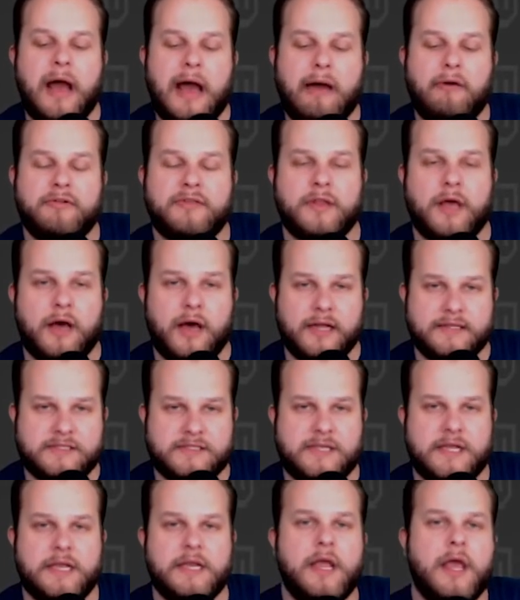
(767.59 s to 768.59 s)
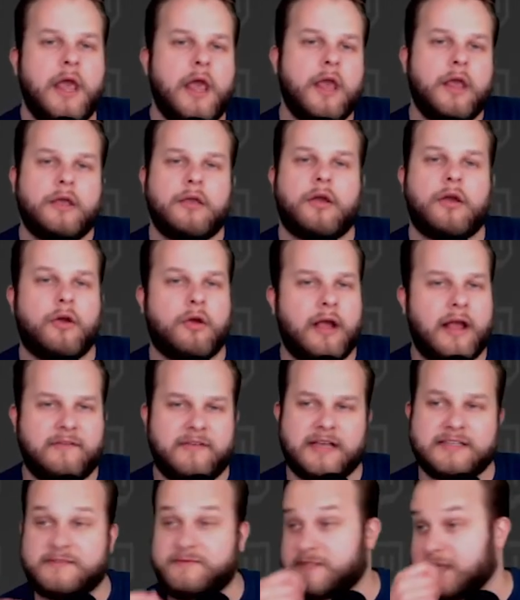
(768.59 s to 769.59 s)
out in the Hudson, or I
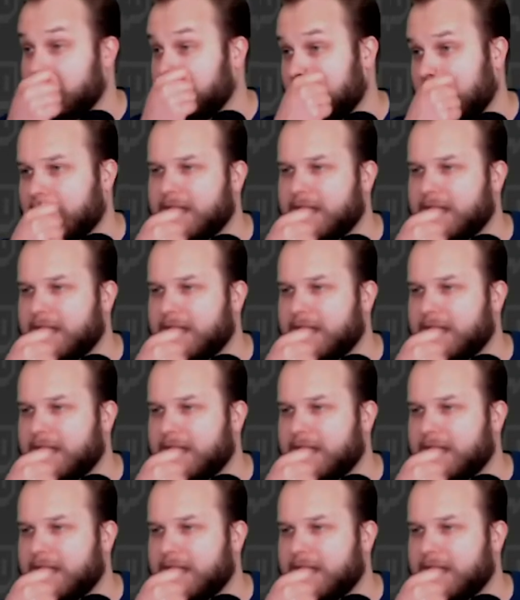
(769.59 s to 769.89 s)
guess somewhere.